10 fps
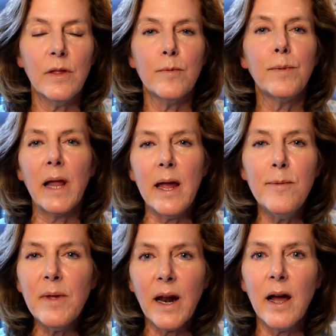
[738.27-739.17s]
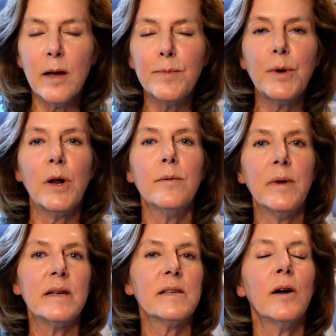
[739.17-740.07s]
The blame that I had put on
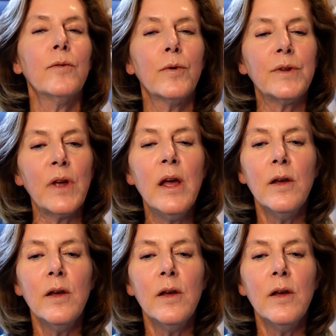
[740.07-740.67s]
myself was